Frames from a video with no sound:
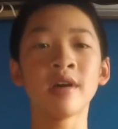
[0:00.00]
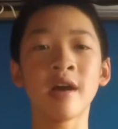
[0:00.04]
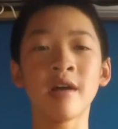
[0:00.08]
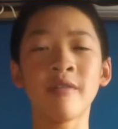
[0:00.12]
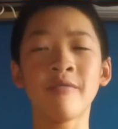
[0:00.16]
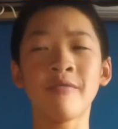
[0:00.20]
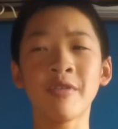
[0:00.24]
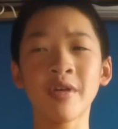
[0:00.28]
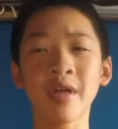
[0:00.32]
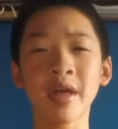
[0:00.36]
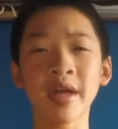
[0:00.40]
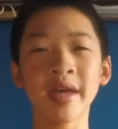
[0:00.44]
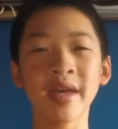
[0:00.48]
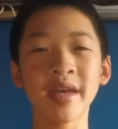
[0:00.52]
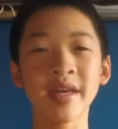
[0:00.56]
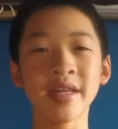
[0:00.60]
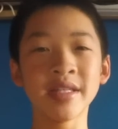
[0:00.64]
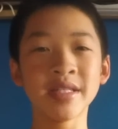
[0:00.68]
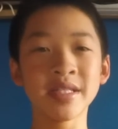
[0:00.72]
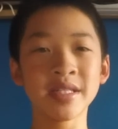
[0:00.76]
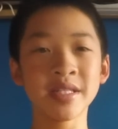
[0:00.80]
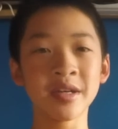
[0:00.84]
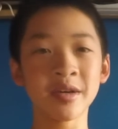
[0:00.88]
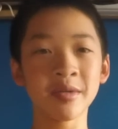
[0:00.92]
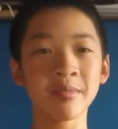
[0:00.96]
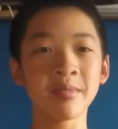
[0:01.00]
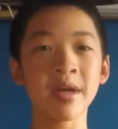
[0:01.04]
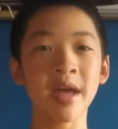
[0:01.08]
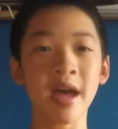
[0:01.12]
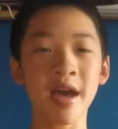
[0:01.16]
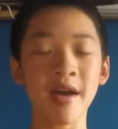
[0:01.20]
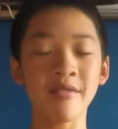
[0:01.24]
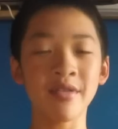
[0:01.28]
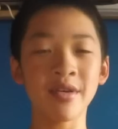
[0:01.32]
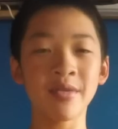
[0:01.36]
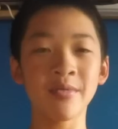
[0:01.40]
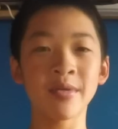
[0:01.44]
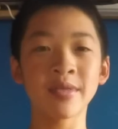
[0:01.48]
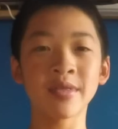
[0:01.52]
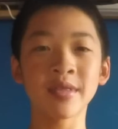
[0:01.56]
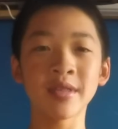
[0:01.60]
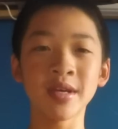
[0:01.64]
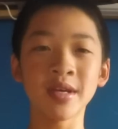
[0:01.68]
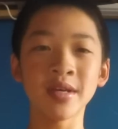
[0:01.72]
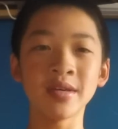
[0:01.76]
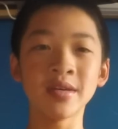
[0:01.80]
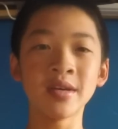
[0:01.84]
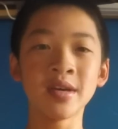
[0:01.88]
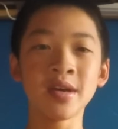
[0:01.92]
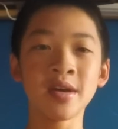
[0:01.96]
I feel like it'd still be heavy with
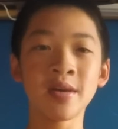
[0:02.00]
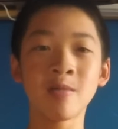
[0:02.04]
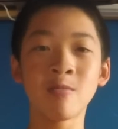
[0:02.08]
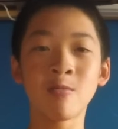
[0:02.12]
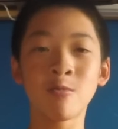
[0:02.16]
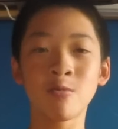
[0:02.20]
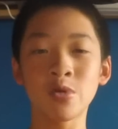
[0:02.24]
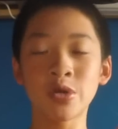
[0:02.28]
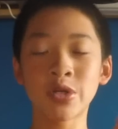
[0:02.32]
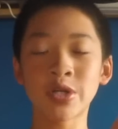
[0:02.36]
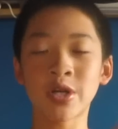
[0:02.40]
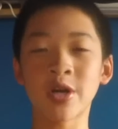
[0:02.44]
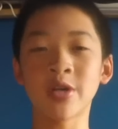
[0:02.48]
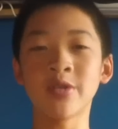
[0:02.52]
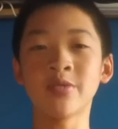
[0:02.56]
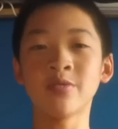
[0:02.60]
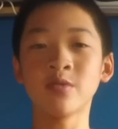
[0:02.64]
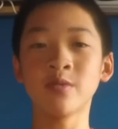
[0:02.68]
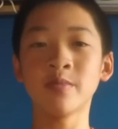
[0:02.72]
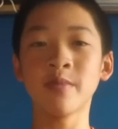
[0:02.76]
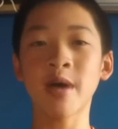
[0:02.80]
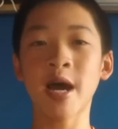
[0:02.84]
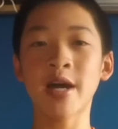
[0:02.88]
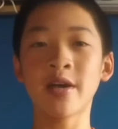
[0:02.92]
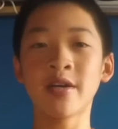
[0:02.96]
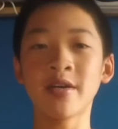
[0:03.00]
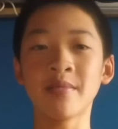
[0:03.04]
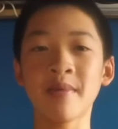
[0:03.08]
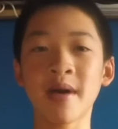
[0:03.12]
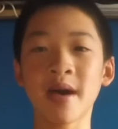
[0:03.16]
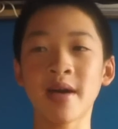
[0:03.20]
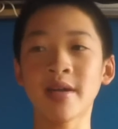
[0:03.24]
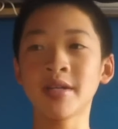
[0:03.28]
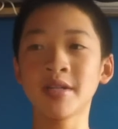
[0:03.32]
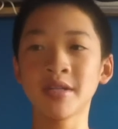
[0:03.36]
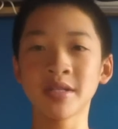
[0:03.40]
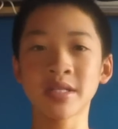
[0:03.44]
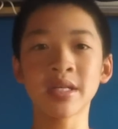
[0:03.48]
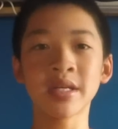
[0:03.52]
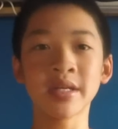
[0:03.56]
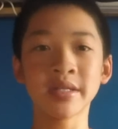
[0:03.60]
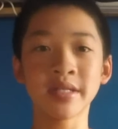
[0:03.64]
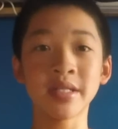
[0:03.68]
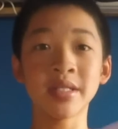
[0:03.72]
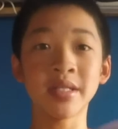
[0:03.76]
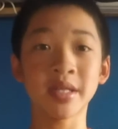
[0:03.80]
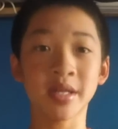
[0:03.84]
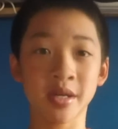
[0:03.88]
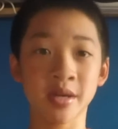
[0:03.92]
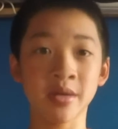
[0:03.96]
the rechargeable battery pack just
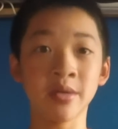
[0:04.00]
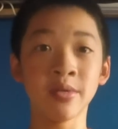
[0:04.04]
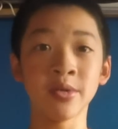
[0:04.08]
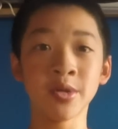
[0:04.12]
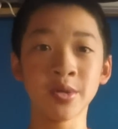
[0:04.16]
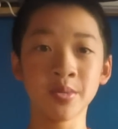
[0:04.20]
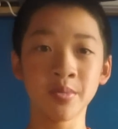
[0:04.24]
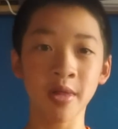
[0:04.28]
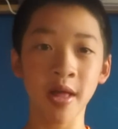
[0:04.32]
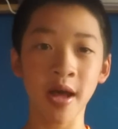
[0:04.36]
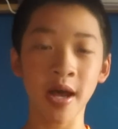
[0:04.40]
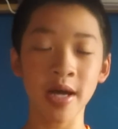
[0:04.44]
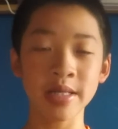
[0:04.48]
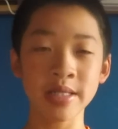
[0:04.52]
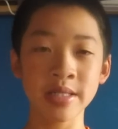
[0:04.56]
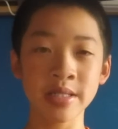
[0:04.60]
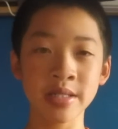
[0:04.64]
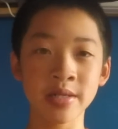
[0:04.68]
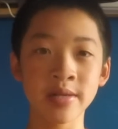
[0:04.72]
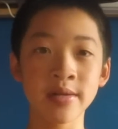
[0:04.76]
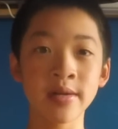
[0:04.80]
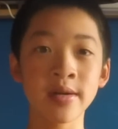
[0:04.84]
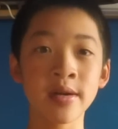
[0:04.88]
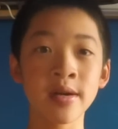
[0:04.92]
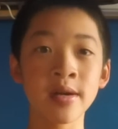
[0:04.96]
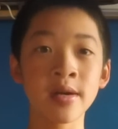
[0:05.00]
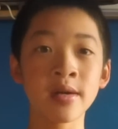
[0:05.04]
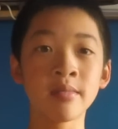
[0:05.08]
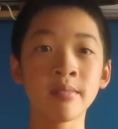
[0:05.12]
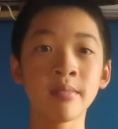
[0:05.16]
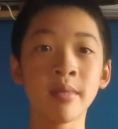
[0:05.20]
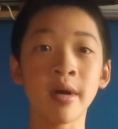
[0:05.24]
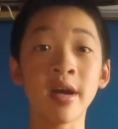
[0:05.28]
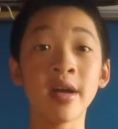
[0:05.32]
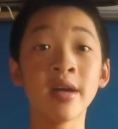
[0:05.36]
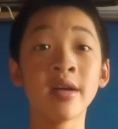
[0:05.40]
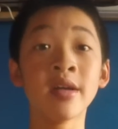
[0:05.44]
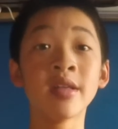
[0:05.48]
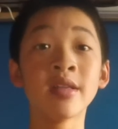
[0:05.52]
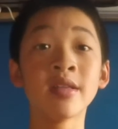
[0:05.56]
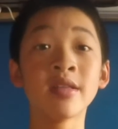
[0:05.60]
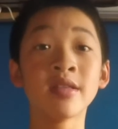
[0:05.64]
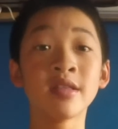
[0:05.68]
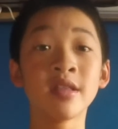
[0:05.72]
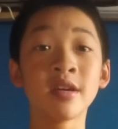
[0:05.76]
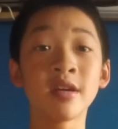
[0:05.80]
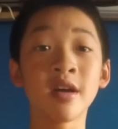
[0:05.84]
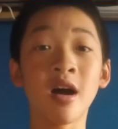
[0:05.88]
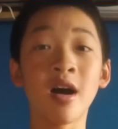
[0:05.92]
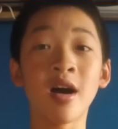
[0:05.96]
because it's a huge blaster, but
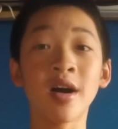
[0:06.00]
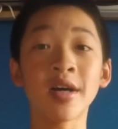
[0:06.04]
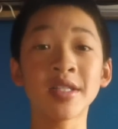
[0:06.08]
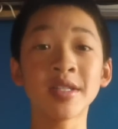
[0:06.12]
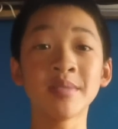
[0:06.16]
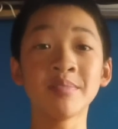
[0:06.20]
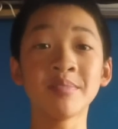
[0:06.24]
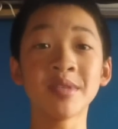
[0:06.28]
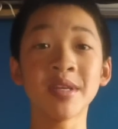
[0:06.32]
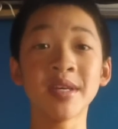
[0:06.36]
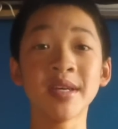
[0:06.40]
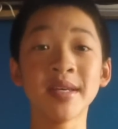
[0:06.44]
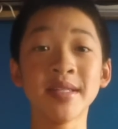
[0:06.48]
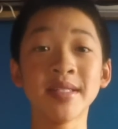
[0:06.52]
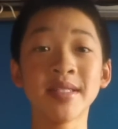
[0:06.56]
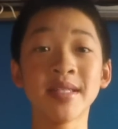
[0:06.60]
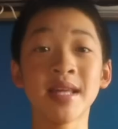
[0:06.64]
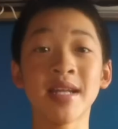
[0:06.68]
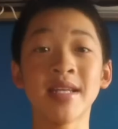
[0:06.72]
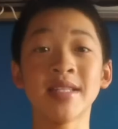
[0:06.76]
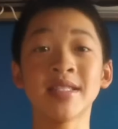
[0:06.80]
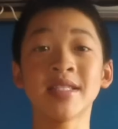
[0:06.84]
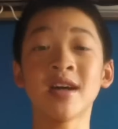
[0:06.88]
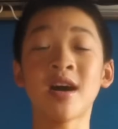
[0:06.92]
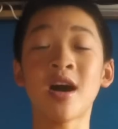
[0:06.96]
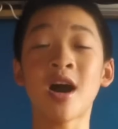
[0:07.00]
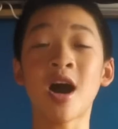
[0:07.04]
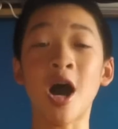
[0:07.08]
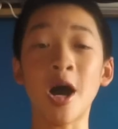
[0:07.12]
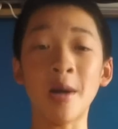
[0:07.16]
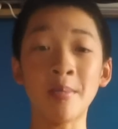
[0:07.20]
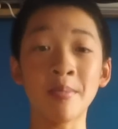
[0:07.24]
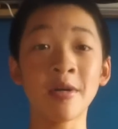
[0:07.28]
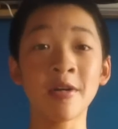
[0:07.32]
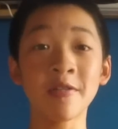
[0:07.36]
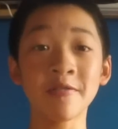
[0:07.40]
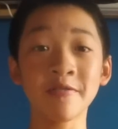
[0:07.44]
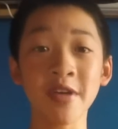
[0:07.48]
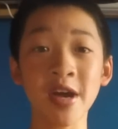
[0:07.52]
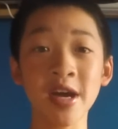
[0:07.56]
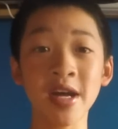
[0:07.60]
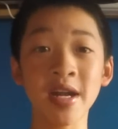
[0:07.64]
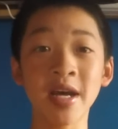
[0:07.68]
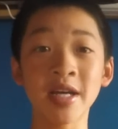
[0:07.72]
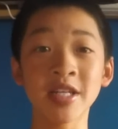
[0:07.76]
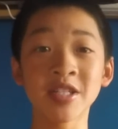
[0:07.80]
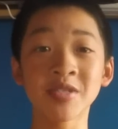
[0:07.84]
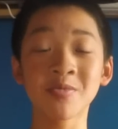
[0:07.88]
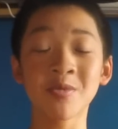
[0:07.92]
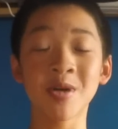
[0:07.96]
the awesome thing is that it's hopper
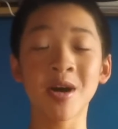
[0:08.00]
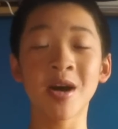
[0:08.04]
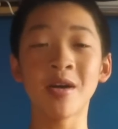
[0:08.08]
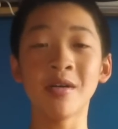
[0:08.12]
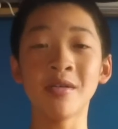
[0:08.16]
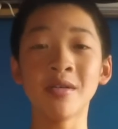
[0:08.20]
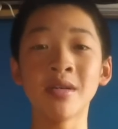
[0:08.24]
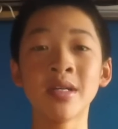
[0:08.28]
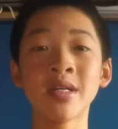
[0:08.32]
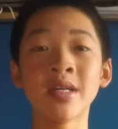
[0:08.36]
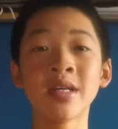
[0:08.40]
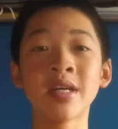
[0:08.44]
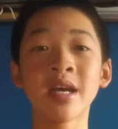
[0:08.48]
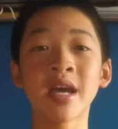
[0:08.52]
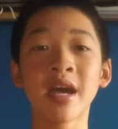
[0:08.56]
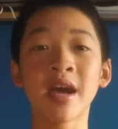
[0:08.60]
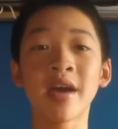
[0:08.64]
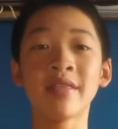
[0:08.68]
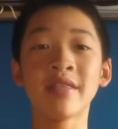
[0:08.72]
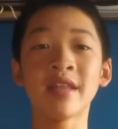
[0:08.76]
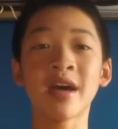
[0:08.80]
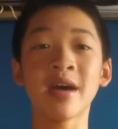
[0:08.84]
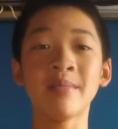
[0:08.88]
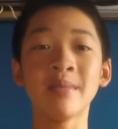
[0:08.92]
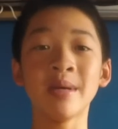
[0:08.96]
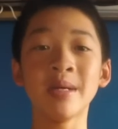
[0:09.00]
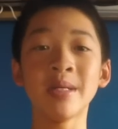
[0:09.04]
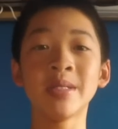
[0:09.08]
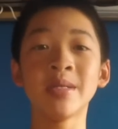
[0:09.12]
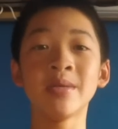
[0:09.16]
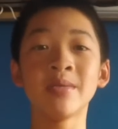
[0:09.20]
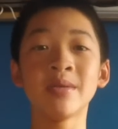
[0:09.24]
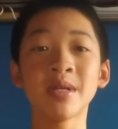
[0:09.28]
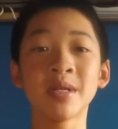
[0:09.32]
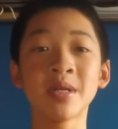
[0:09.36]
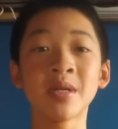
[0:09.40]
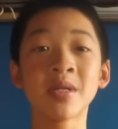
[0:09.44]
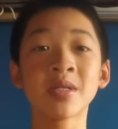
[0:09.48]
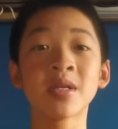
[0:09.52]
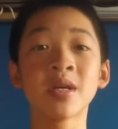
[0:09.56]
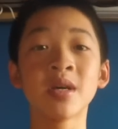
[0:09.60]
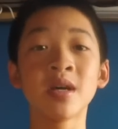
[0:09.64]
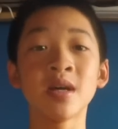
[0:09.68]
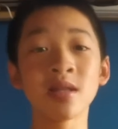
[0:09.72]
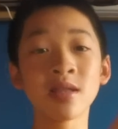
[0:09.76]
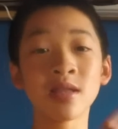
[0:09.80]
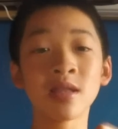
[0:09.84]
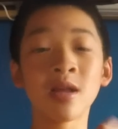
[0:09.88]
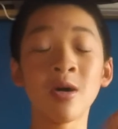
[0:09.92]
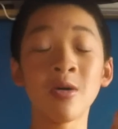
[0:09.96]
fed as well, and that means you can just
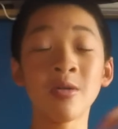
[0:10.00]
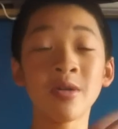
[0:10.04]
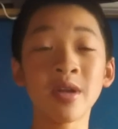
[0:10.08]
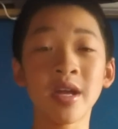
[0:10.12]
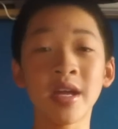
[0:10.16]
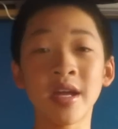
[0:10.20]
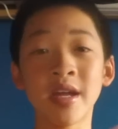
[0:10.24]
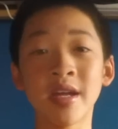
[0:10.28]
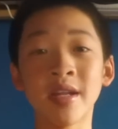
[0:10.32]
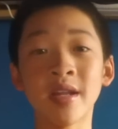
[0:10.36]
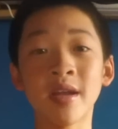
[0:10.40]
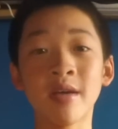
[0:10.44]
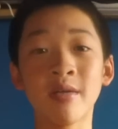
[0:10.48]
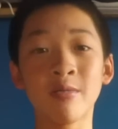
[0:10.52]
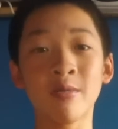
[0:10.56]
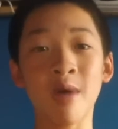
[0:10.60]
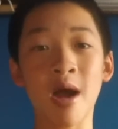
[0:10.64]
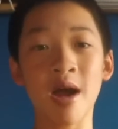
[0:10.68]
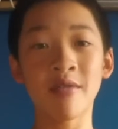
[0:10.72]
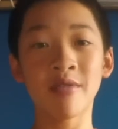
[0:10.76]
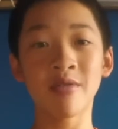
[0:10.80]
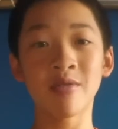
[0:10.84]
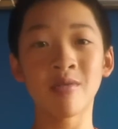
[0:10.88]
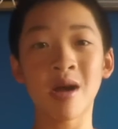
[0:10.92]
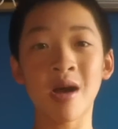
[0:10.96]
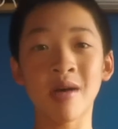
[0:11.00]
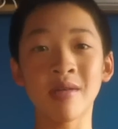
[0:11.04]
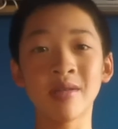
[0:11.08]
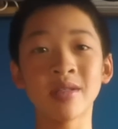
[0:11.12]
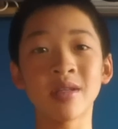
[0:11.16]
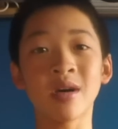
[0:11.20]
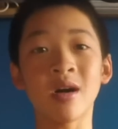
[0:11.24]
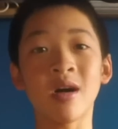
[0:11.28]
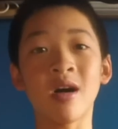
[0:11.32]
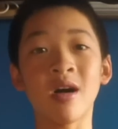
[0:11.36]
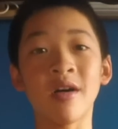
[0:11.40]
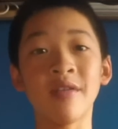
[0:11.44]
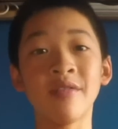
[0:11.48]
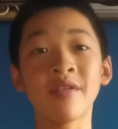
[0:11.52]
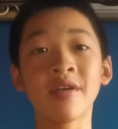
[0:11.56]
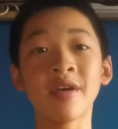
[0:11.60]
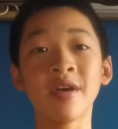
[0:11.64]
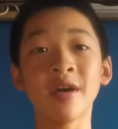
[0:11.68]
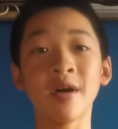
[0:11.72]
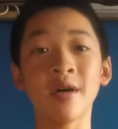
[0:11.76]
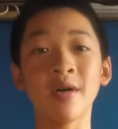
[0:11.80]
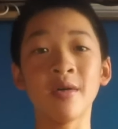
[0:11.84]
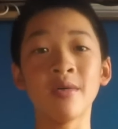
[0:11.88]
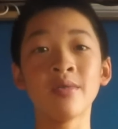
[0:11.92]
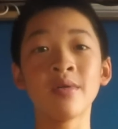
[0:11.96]
load in Rival Rounds on the
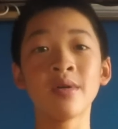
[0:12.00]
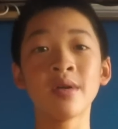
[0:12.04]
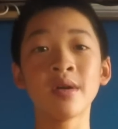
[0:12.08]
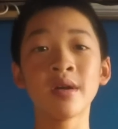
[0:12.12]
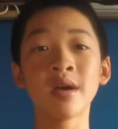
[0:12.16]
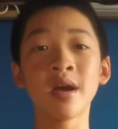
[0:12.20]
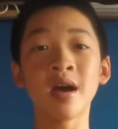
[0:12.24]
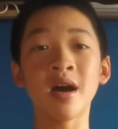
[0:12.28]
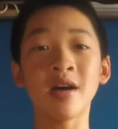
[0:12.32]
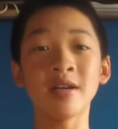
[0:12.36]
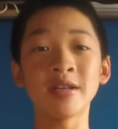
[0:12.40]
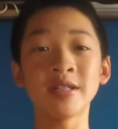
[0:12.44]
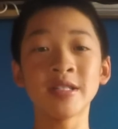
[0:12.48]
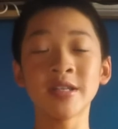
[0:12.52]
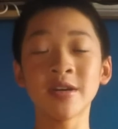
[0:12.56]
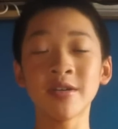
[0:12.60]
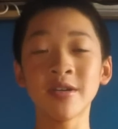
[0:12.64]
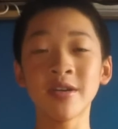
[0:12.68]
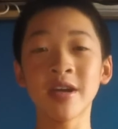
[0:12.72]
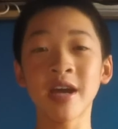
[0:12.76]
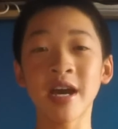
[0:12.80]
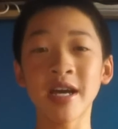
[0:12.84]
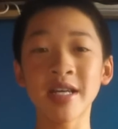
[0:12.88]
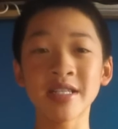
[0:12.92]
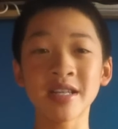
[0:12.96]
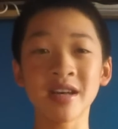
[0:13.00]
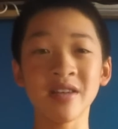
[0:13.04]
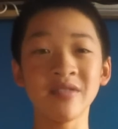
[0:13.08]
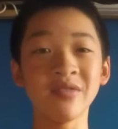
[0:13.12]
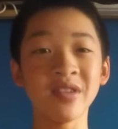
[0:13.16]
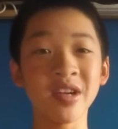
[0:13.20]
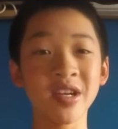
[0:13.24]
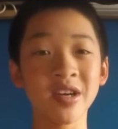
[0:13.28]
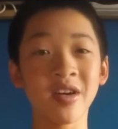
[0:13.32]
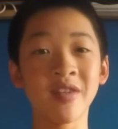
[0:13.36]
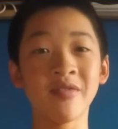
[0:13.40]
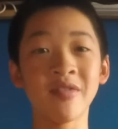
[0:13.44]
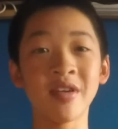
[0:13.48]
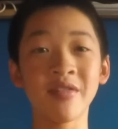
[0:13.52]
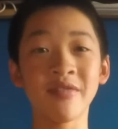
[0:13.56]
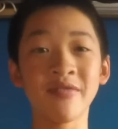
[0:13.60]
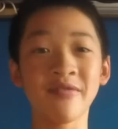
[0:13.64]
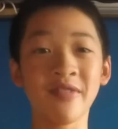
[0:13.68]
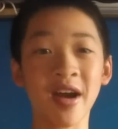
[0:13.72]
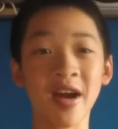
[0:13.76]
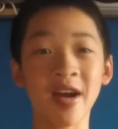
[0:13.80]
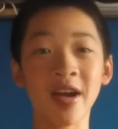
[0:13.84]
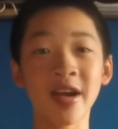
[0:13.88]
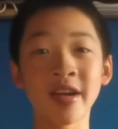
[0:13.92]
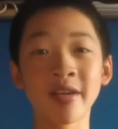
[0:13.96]
go. I'll show you guys a video of it
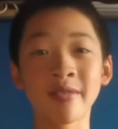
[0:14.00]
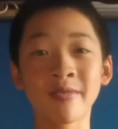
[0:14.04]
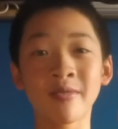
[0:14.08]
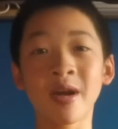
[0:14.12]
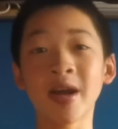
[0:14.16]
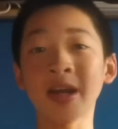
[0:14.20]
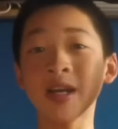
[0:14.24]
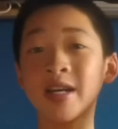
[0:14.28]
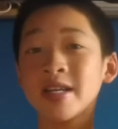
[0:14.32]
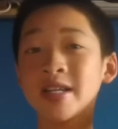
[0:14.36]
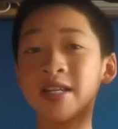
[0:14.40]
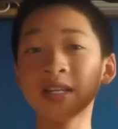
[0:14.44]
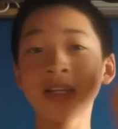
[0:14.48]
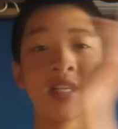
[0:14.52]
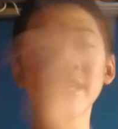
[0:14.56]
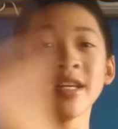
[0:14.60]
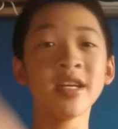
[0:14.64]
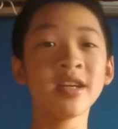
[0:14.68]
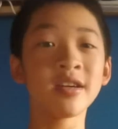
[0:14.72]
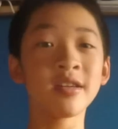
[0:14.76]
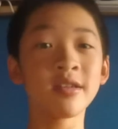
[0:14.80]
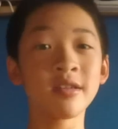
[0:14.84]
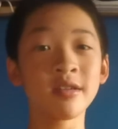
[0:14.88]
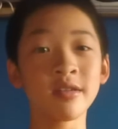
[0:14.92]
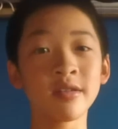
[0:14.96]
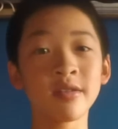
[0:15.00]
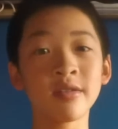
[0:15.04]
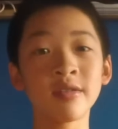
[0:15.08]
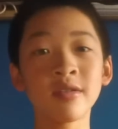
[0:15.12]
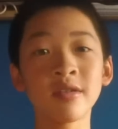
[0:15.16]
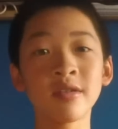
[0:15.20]
firing right here.